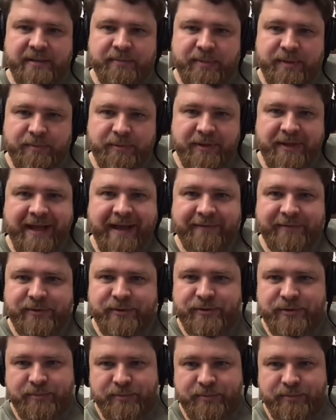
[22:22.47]
people have to
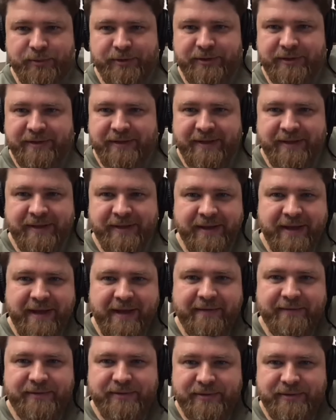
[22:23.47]
support it and
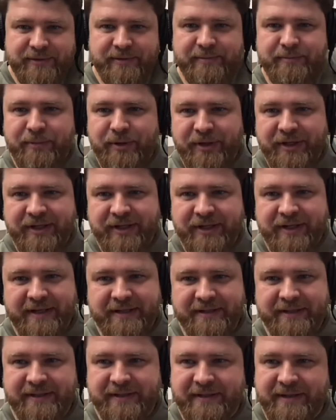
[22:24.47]
they have to
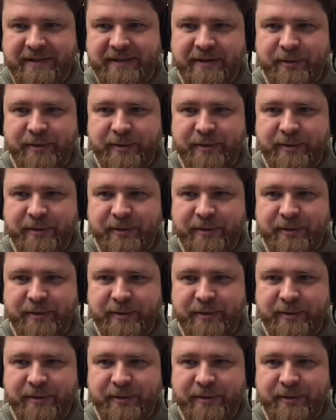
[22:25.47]
monetize it.